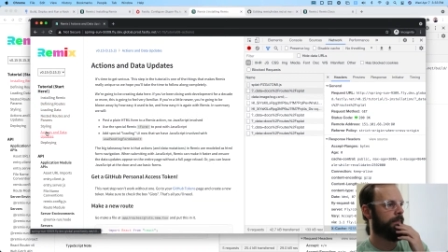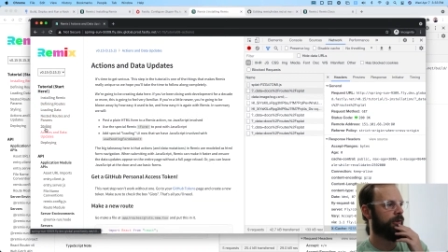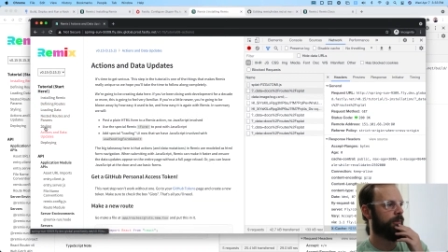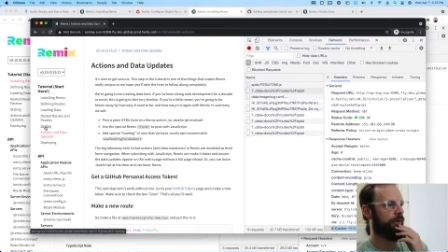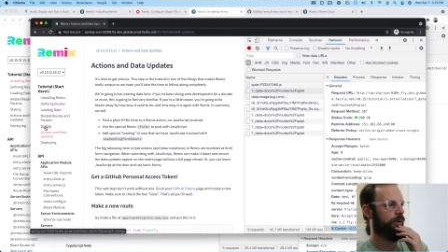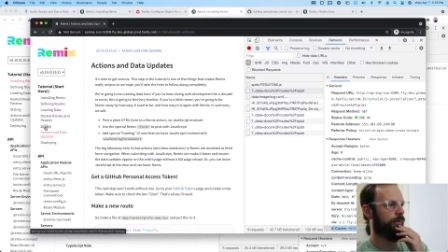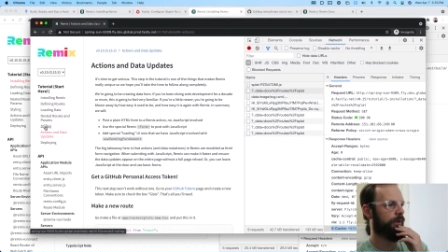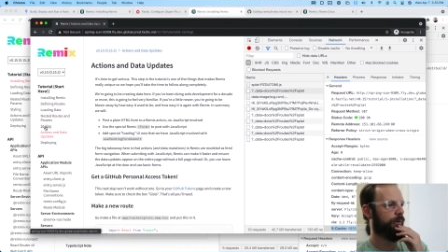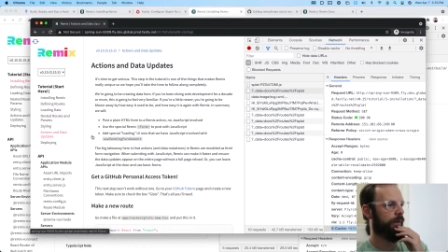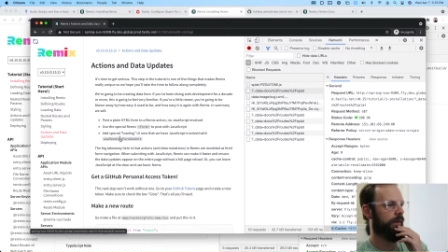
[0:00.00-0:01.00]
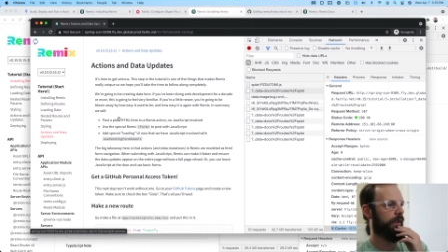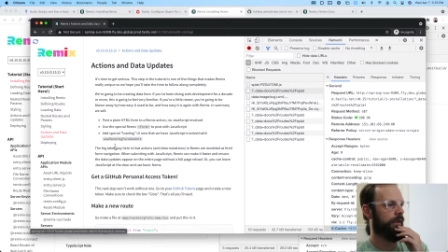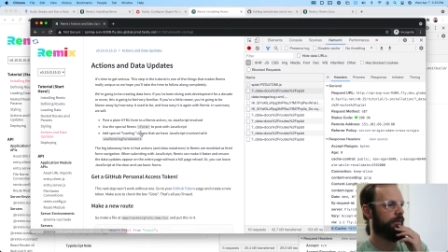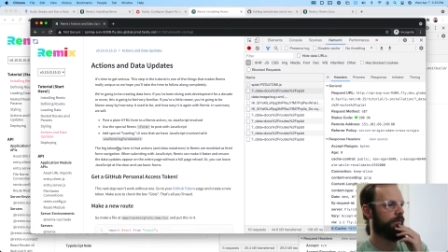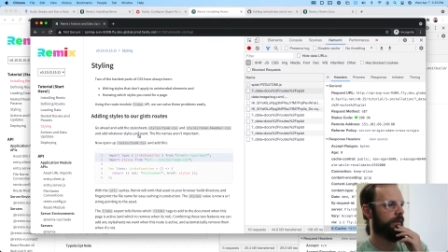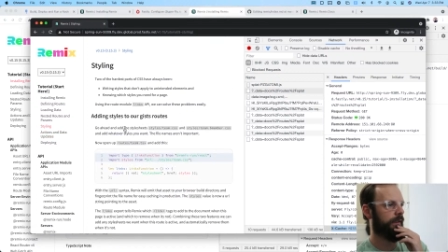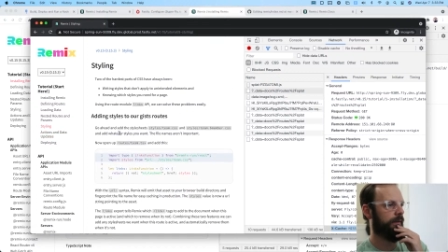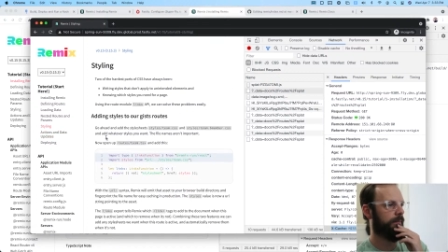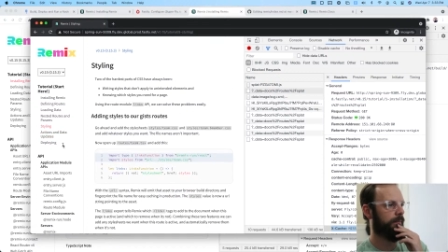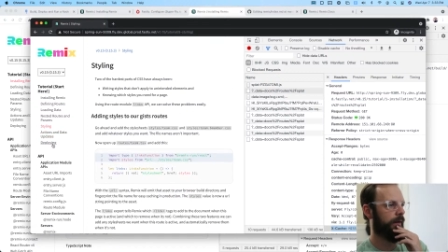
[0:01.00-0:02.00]
especially the ones with a lot
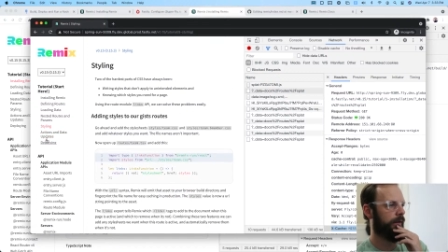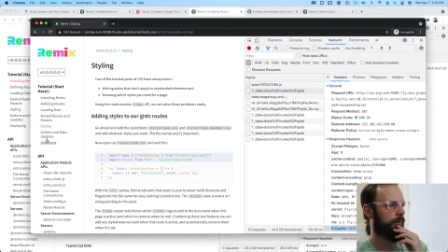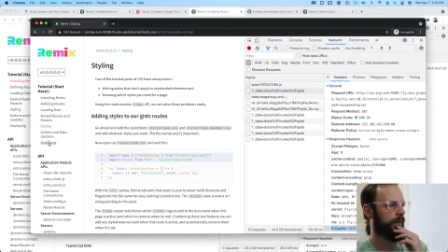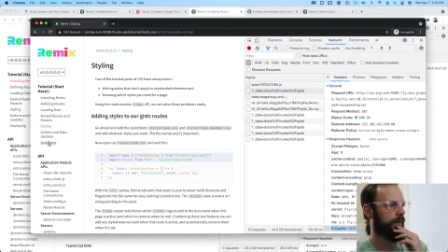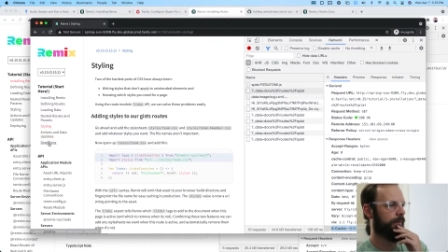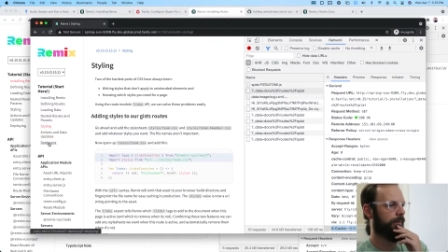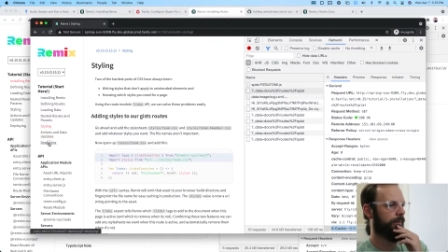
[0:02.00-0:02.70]
of markup in it.